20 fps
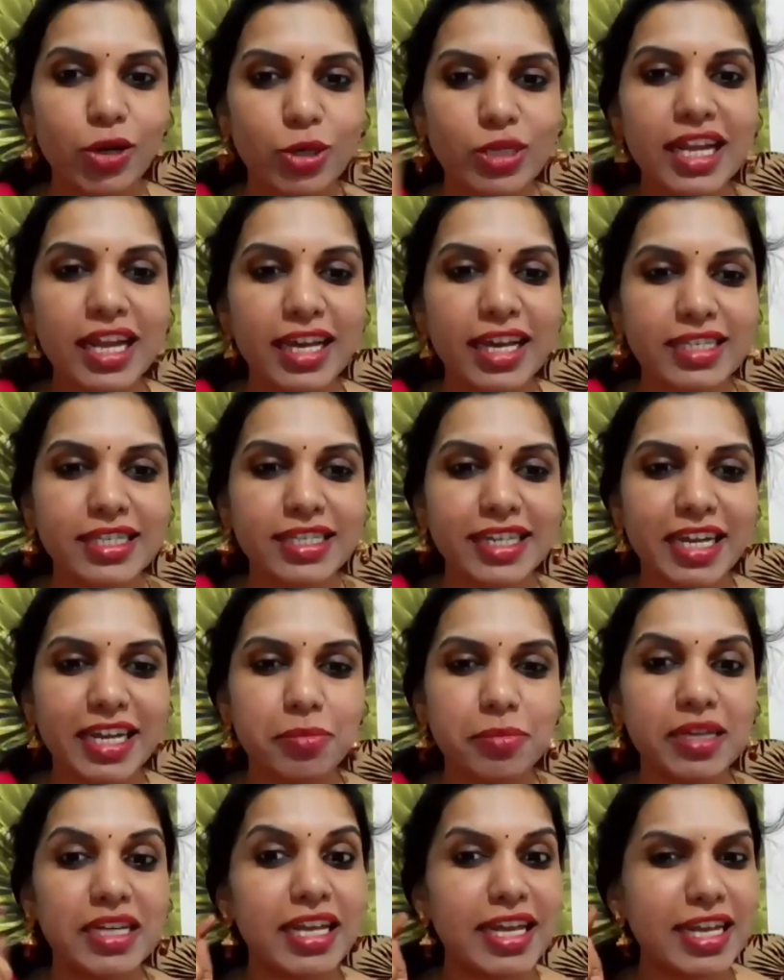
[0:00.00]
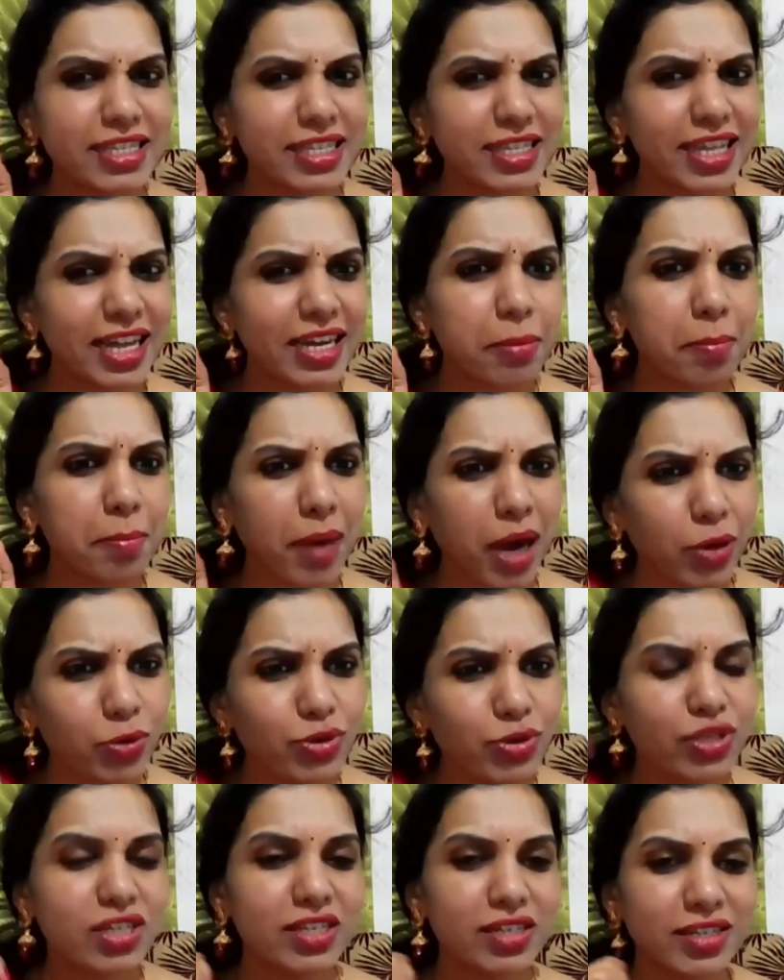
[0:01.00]
looks like a statement. Isn't that a
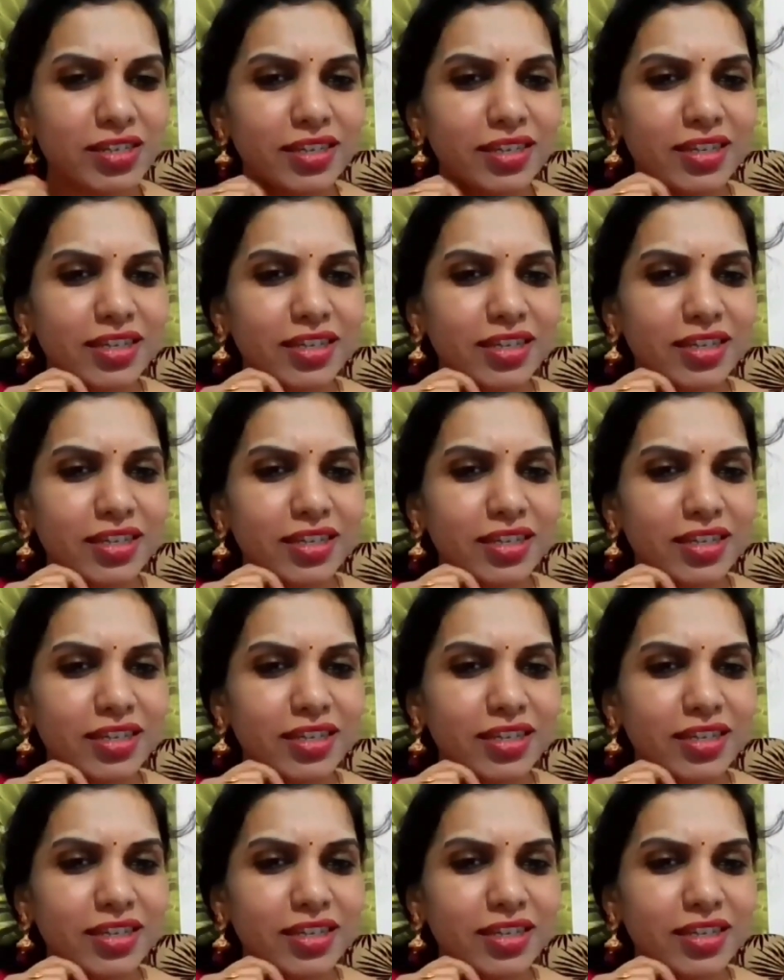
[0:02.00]
mountain